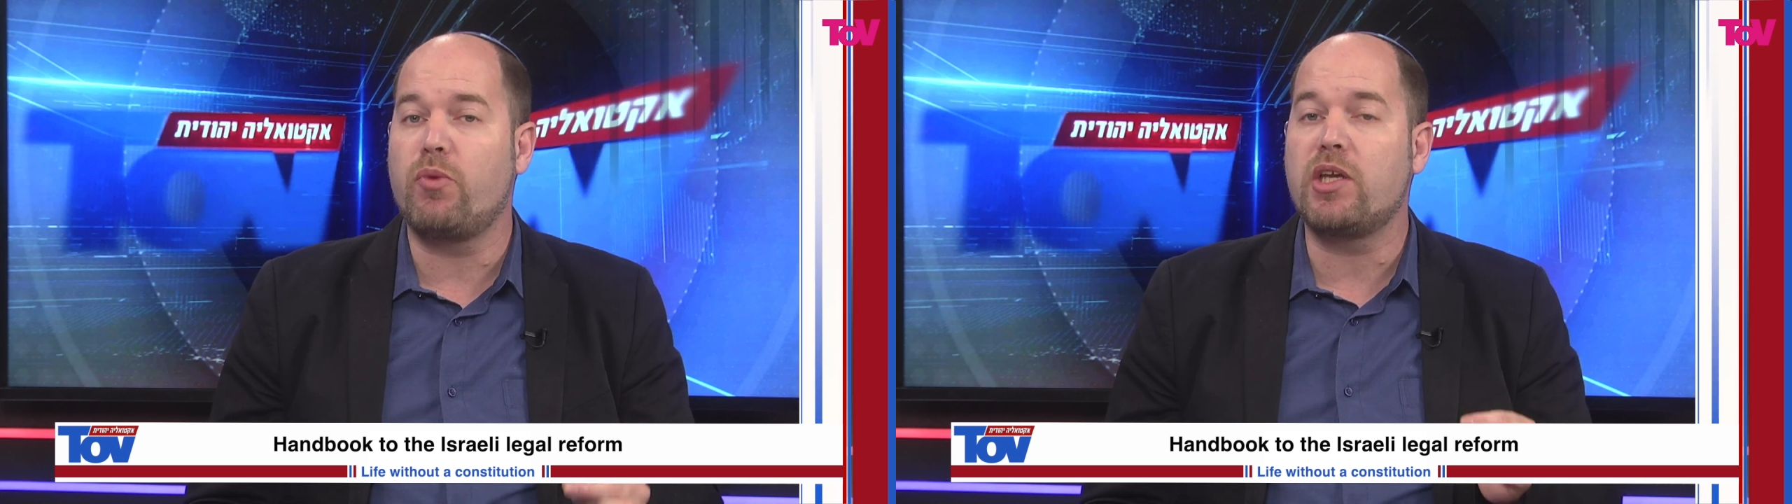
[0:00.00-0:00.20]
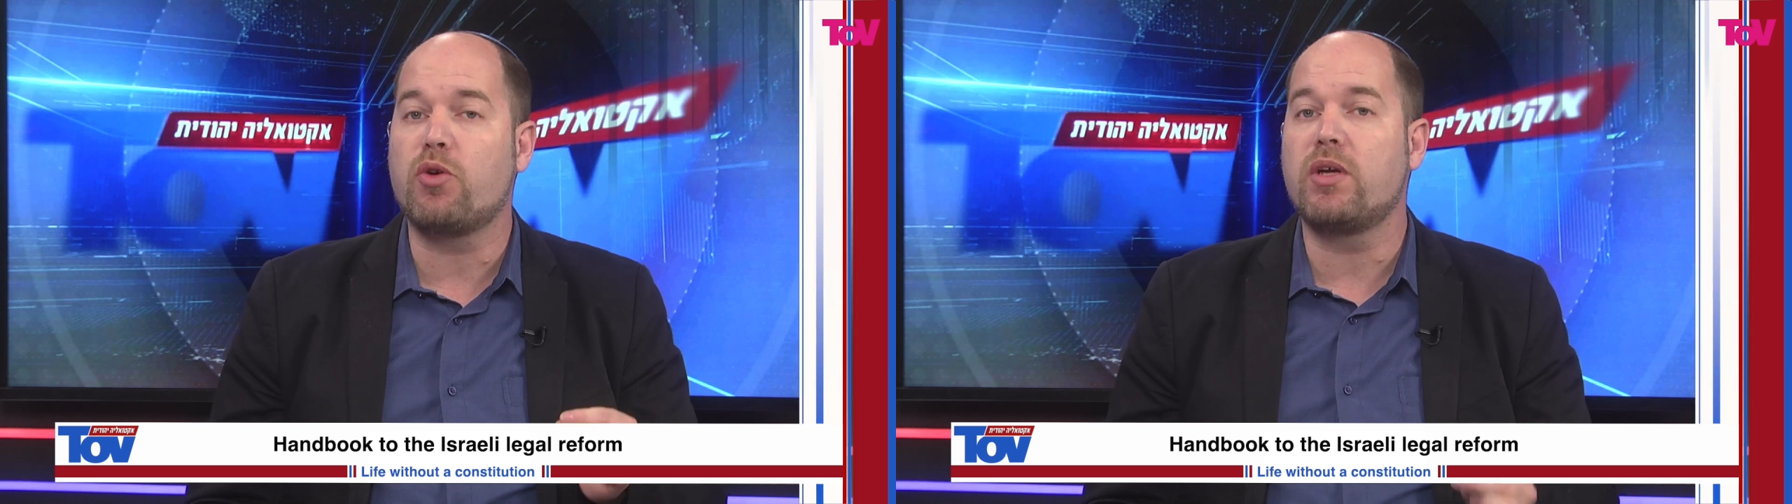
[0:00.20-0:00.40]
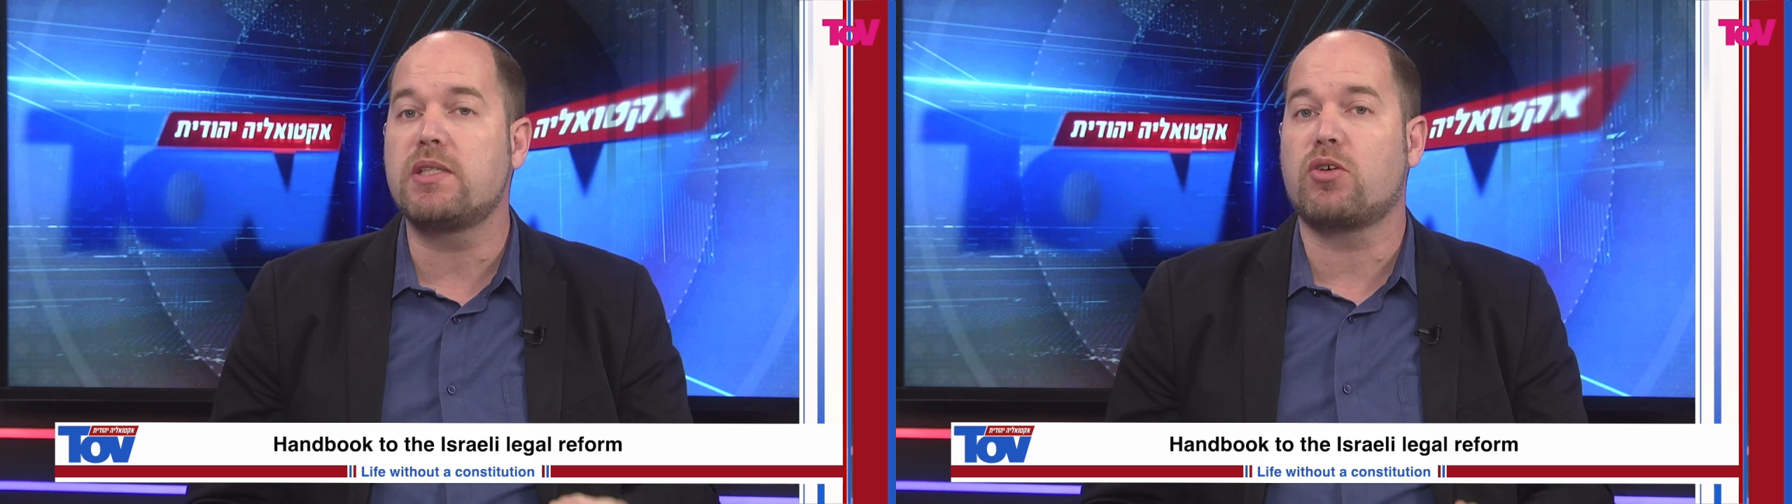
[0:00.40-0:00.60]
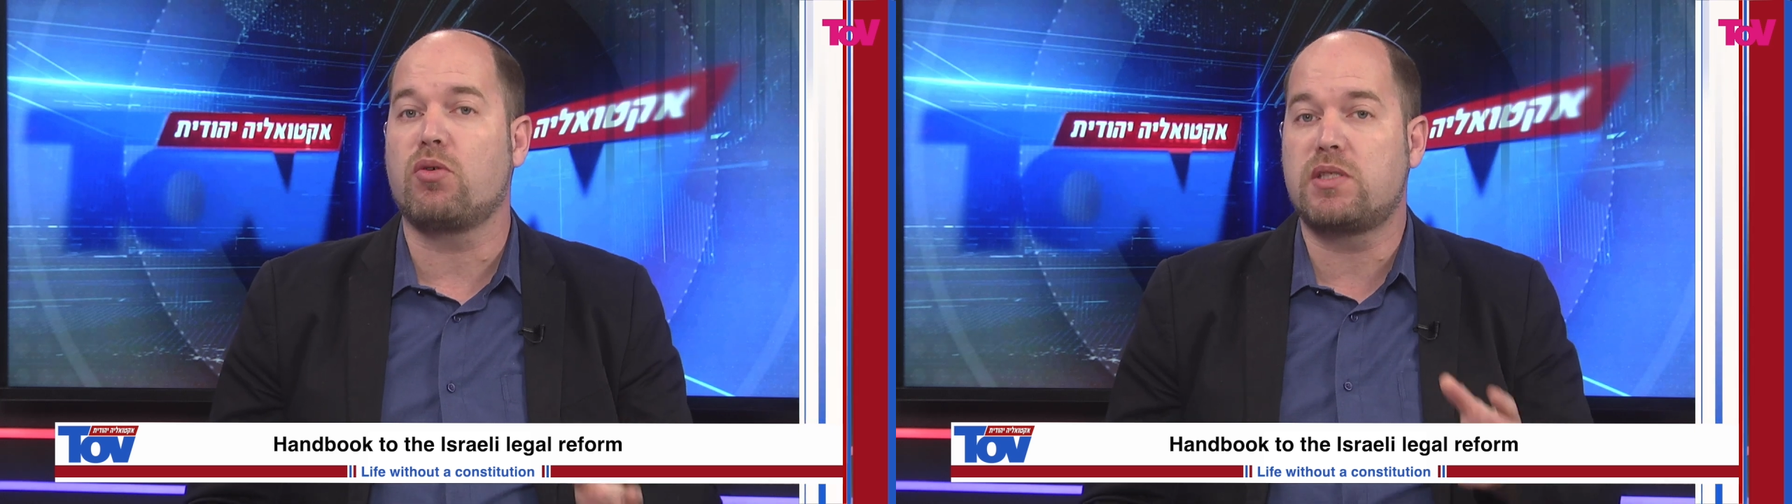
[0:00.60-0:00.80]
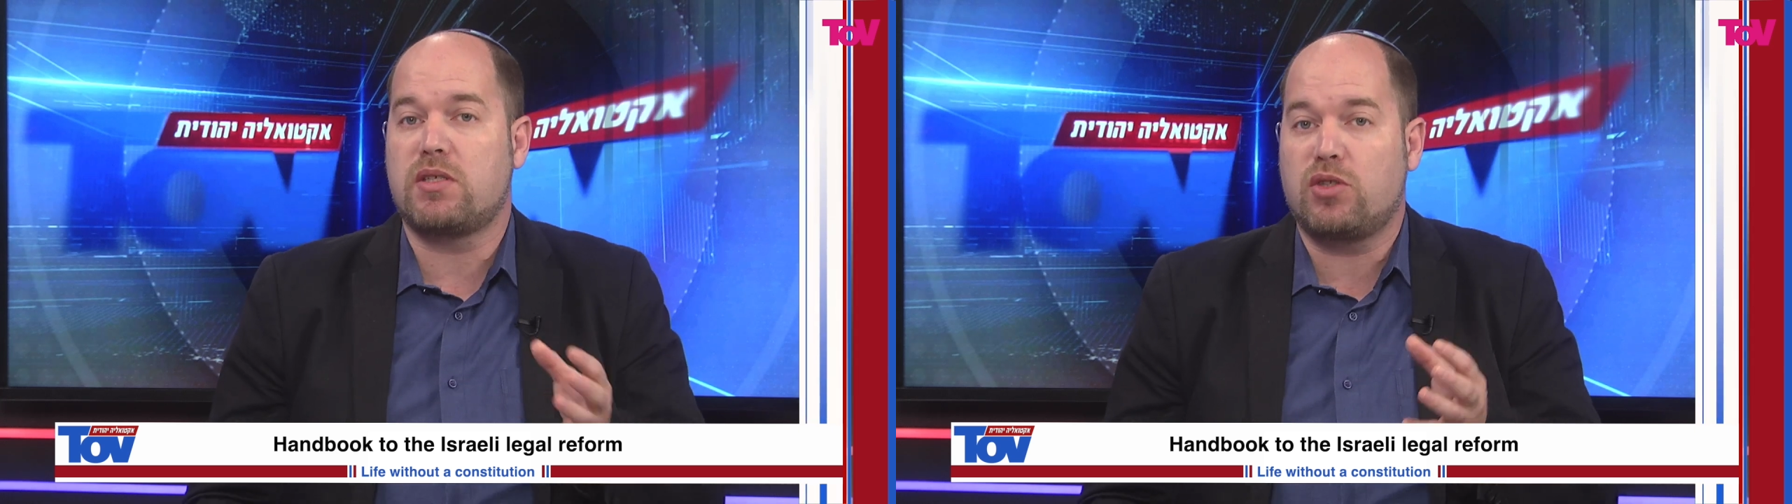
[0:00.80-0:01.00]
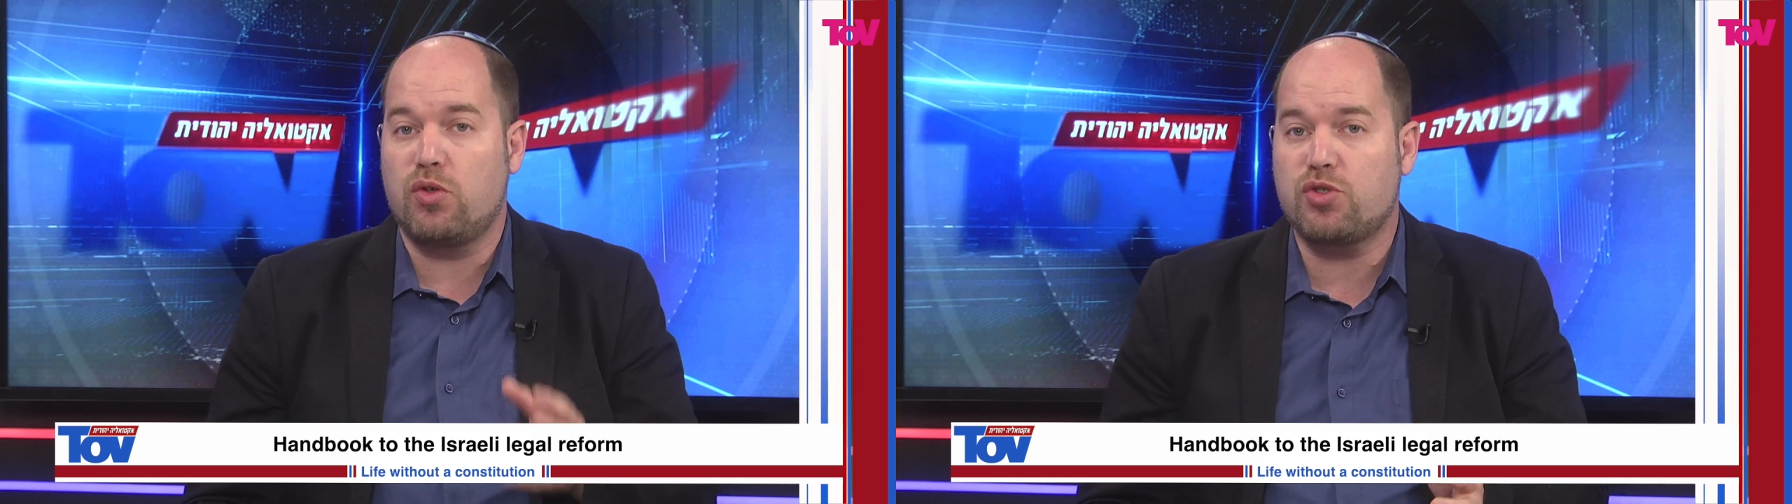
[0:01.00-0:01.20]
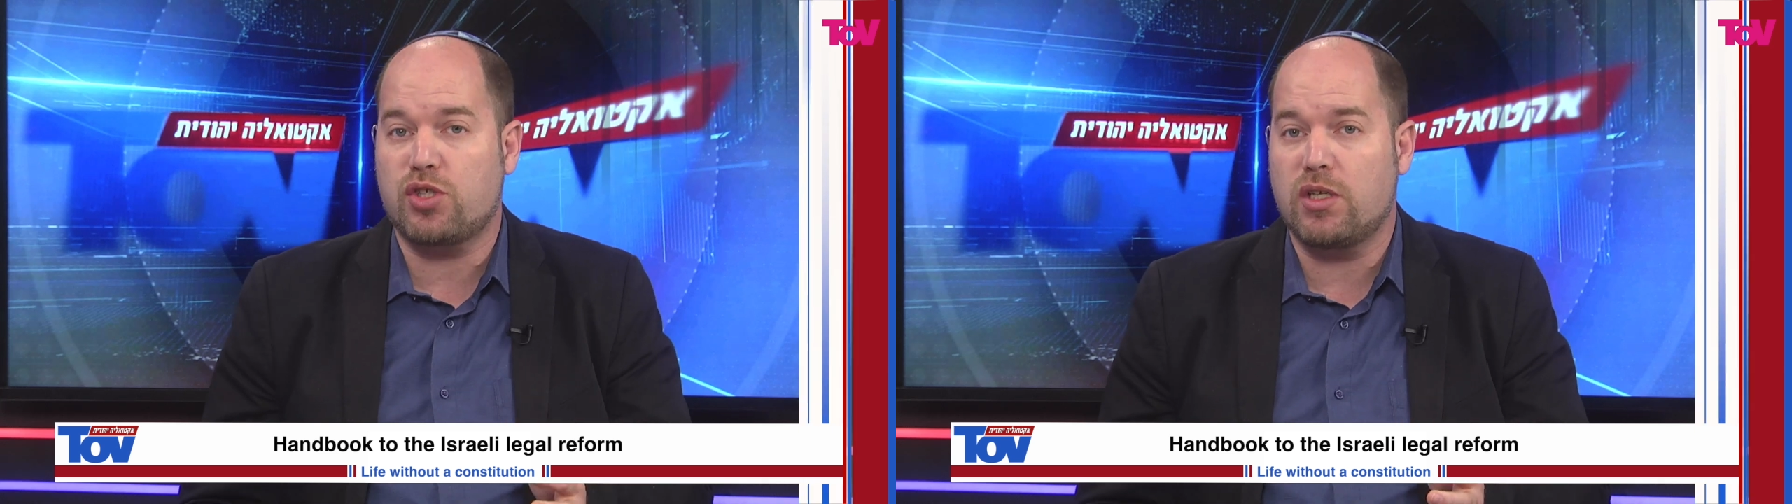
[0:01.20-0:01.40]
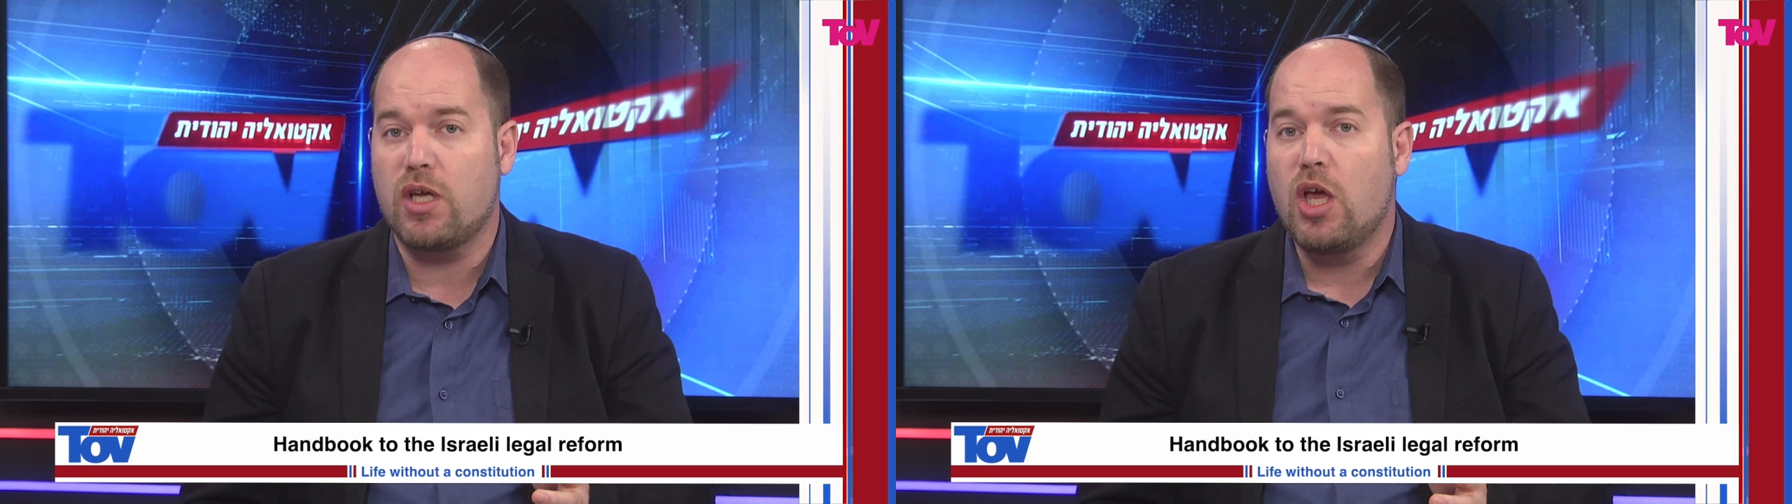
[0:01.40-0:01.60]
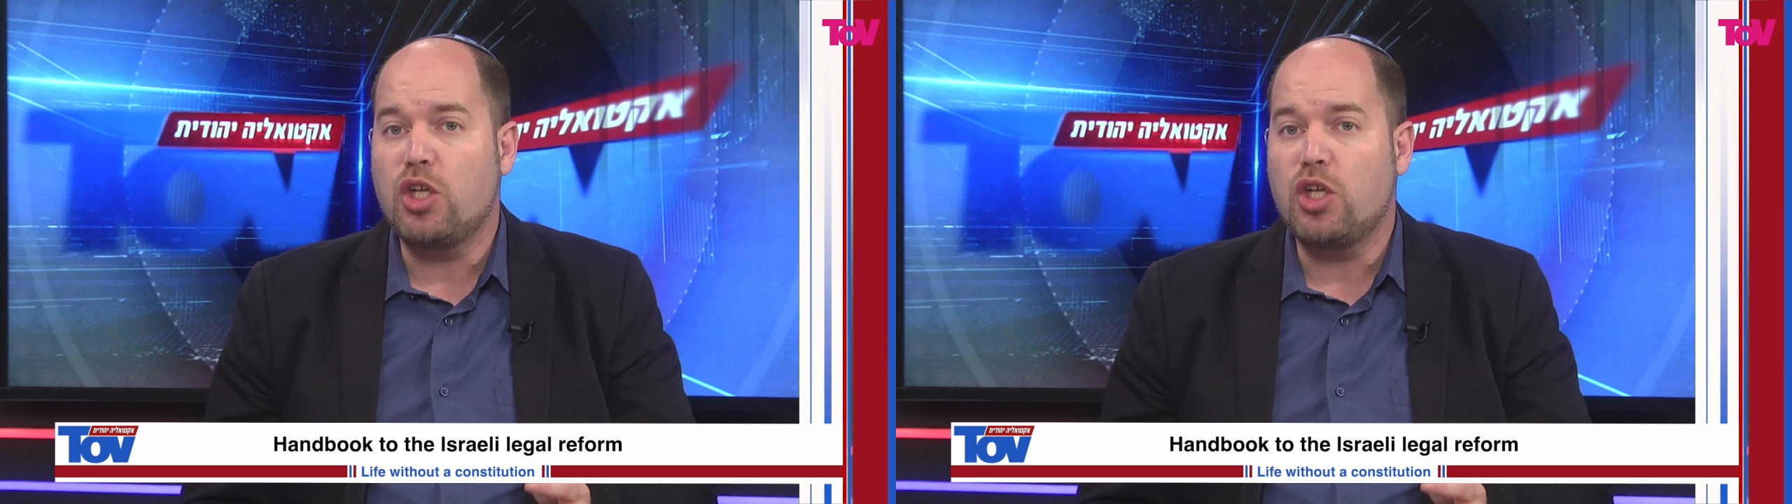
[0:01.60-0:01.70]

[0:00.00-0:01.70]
when there is a constitution